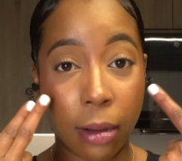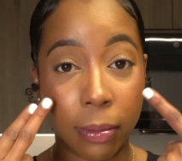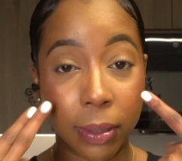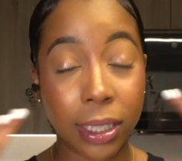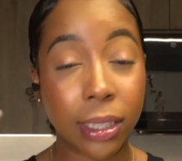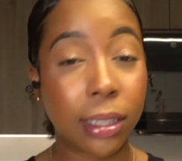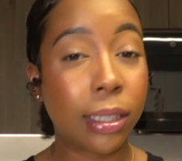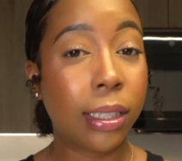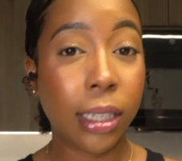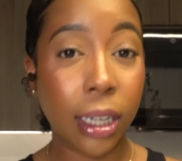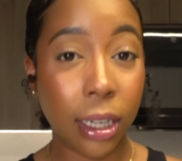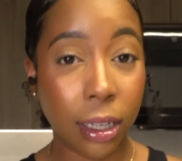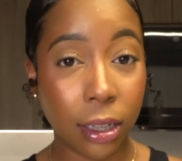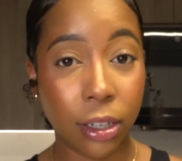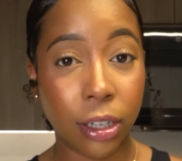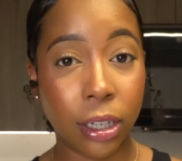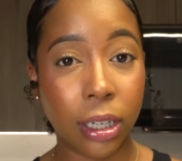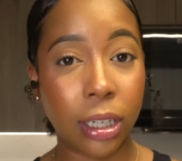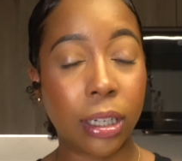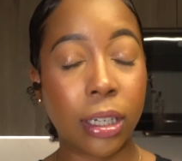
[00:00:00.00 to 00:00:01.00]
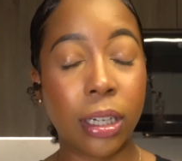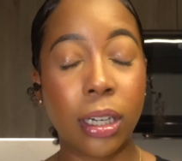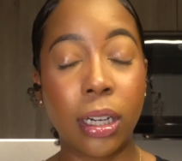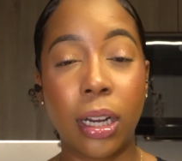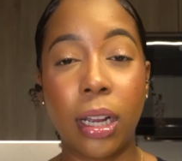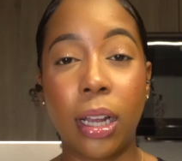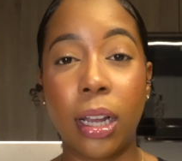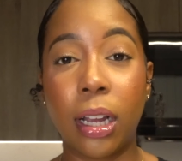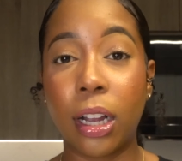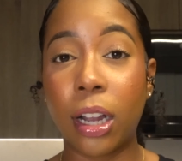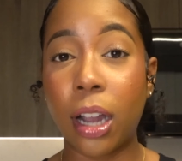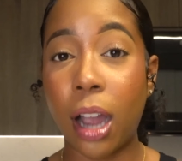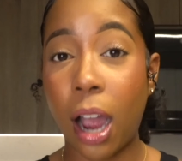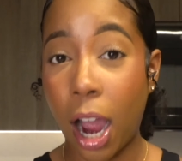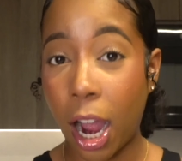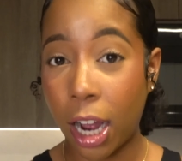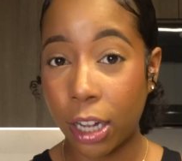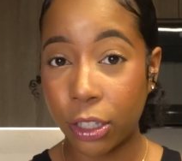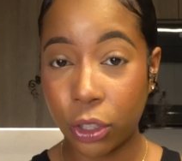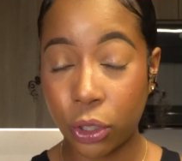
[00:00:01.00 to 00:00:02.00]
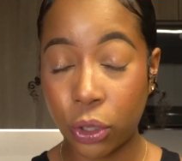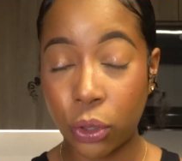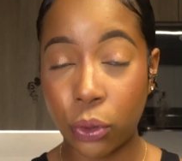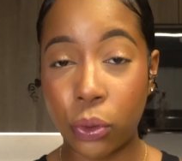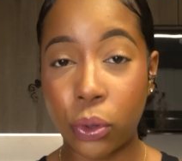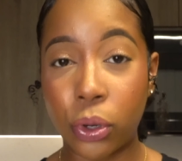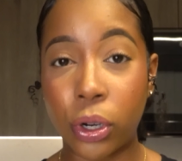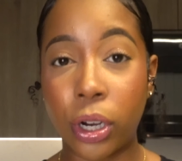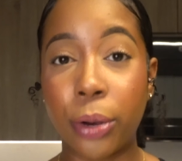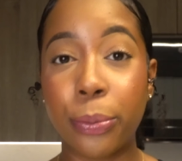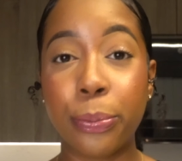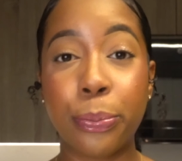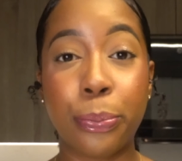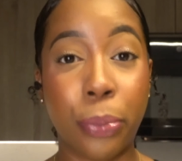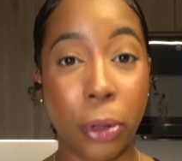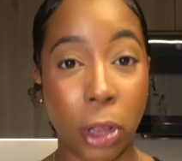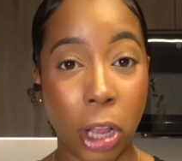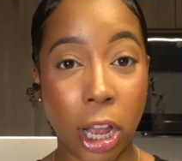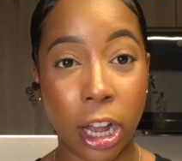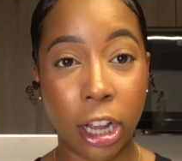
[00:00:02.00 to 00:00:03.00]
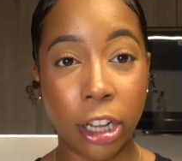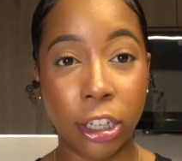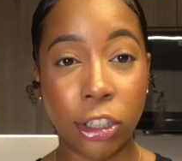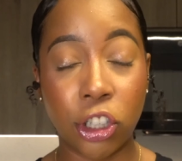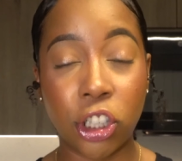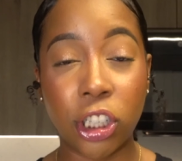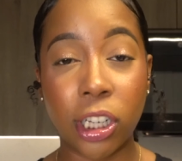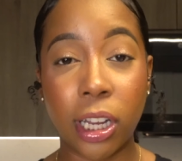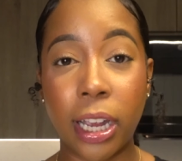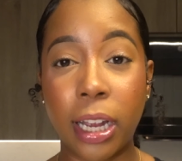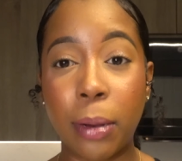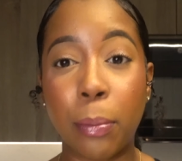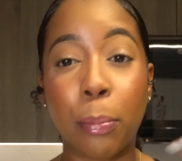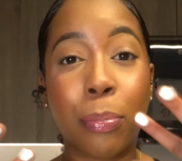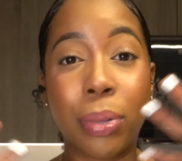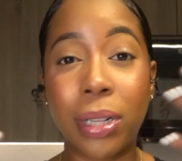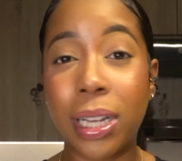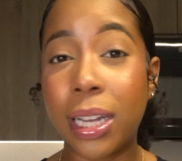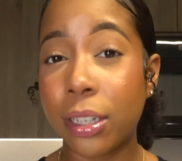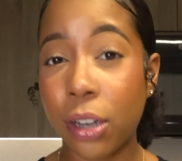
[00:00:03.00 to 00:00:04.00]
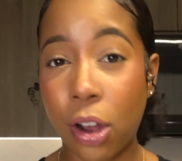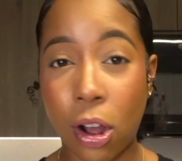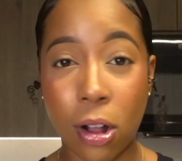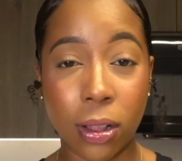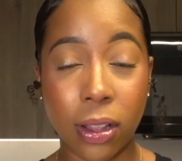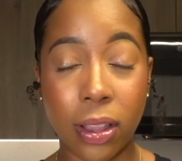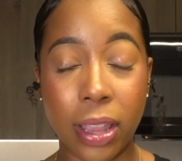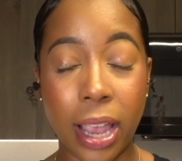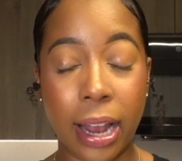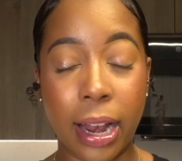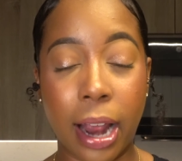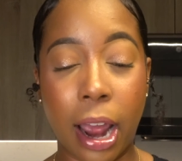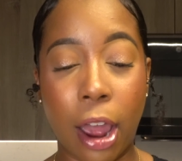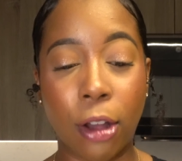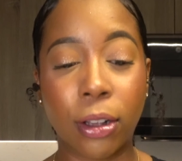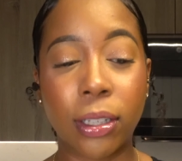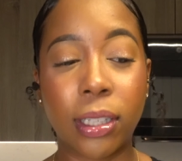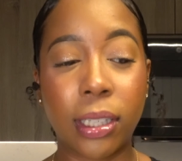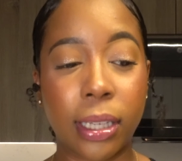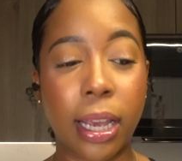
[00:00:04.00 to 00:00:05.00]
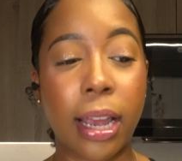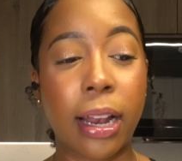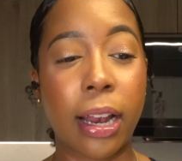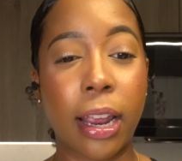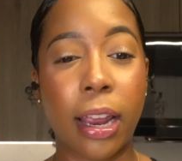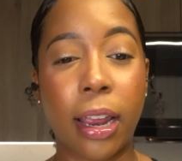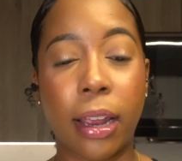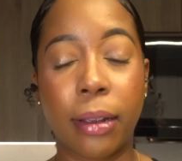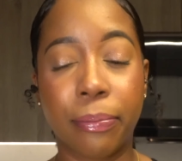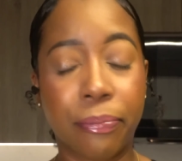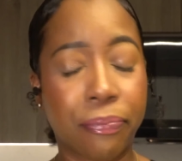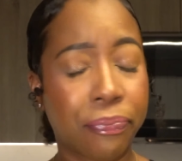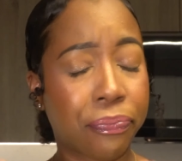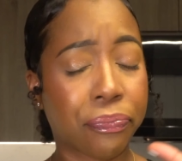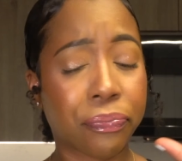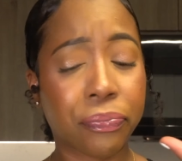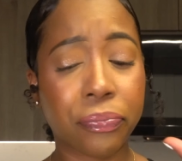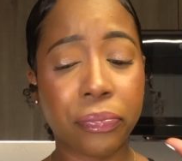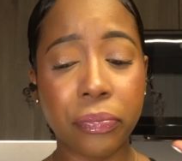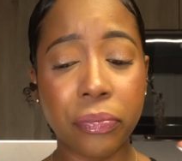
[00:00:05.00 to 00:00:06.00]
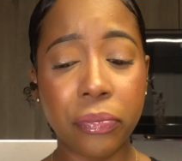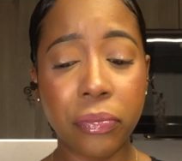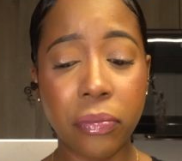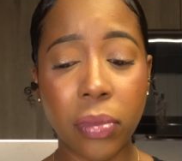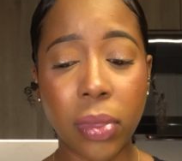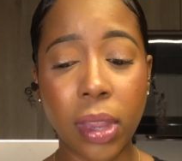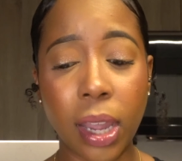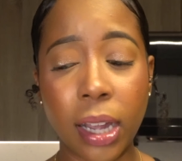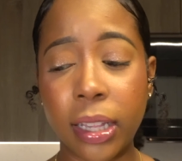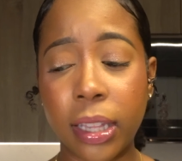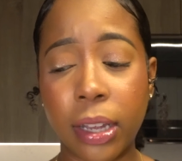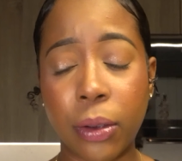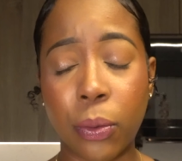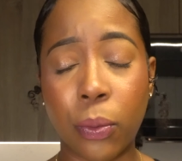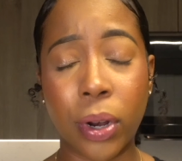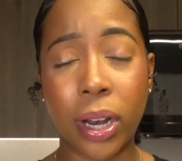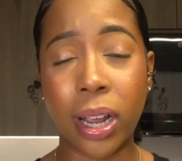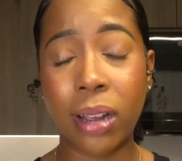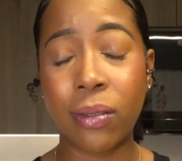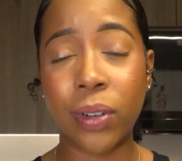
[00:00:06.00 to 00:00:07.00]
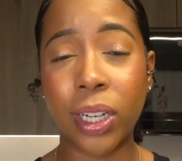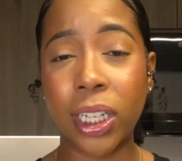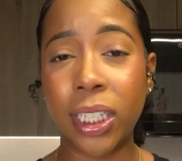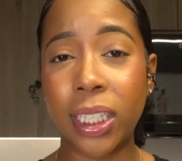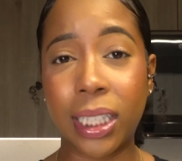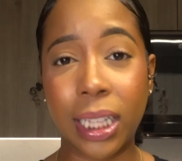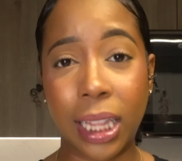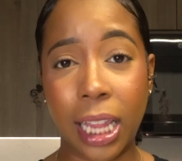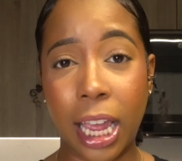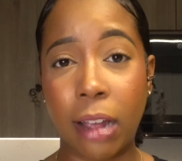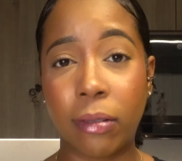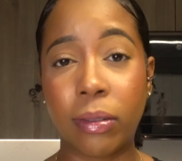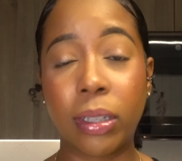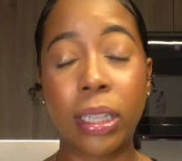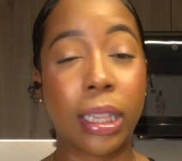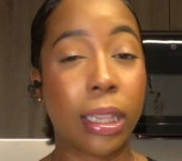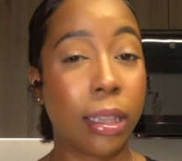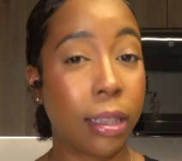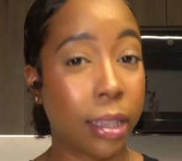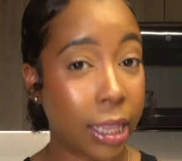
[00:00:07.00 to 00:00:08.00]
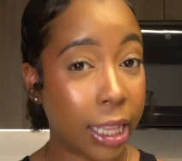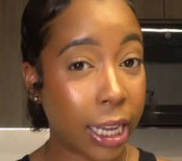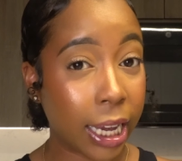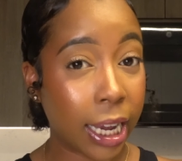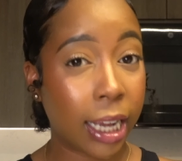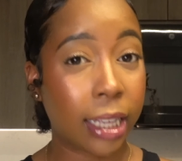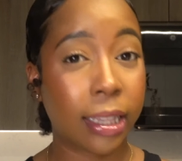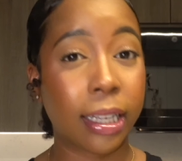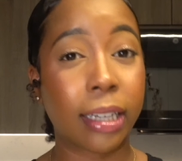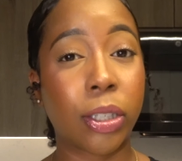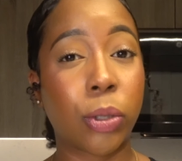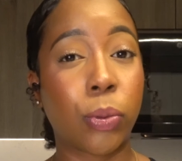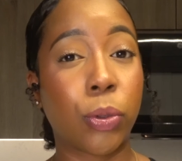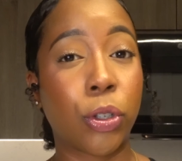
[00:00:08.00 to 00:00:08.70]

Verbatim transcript: concealer, contour, blush, blend all of that out, set it, and then whatever is left, then that's